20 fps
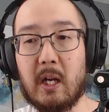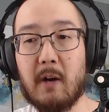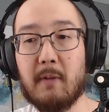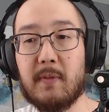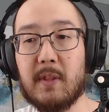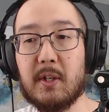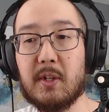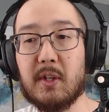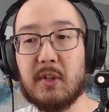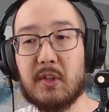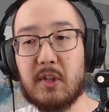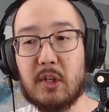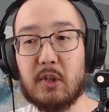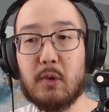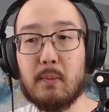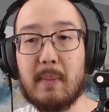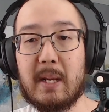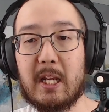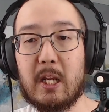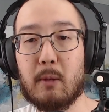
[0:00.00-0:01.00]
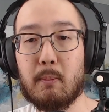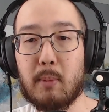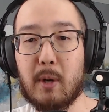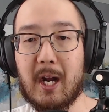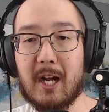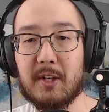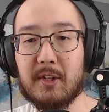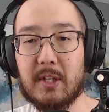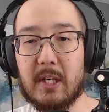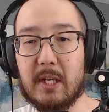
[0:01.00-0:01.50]
of the decision-making
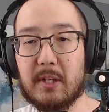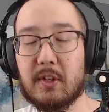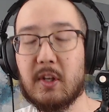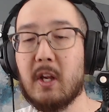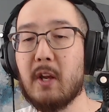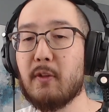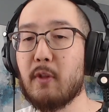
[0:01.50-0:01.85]
process.